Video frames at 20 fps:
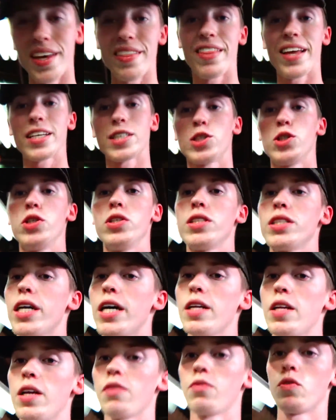that's the new
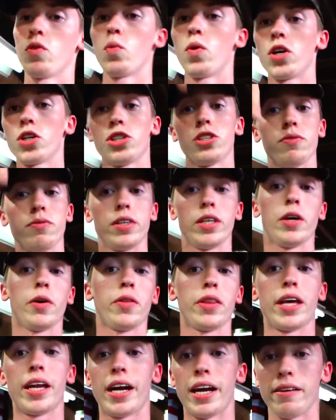design. If you watch the
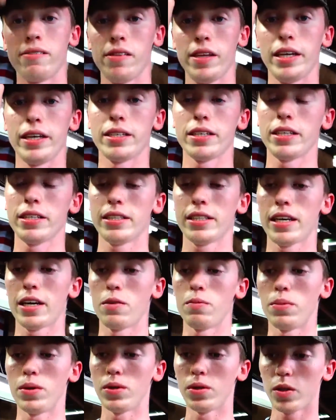video that I link
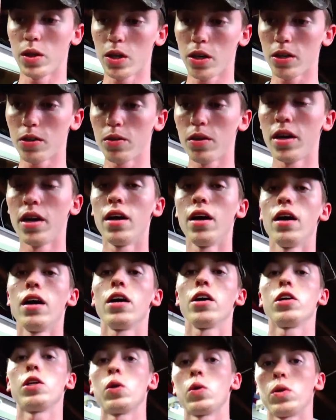down below,
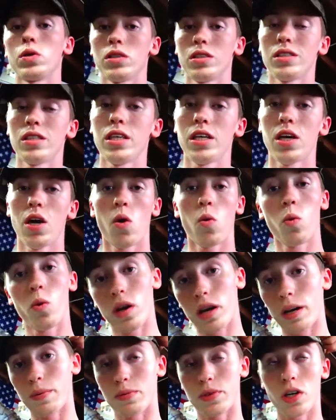you'll see
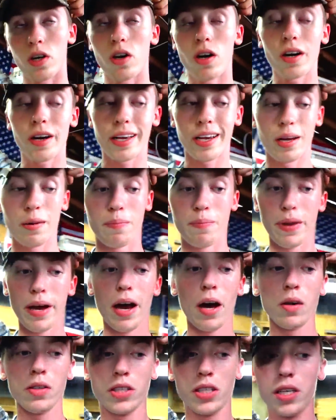what I'm talking
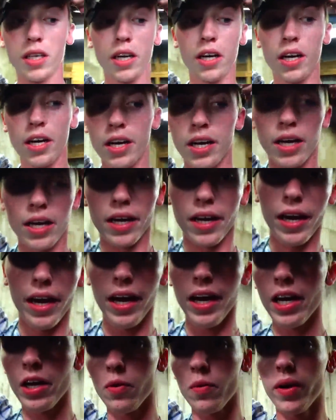about.
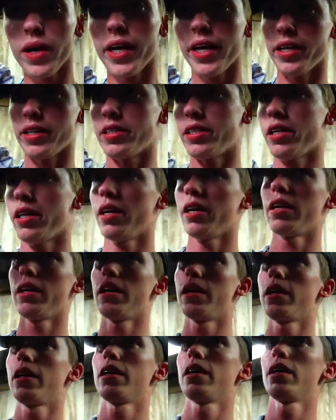Anyways,
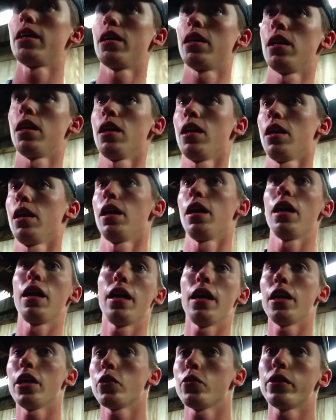
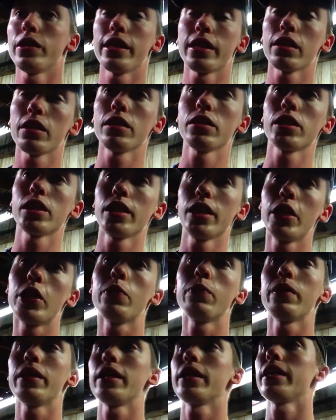it is ridiculously
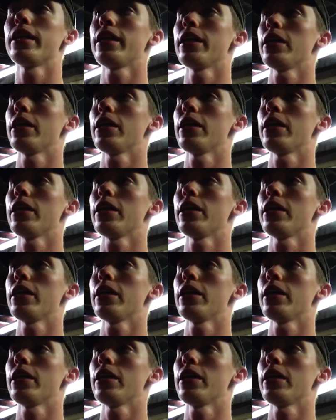humid in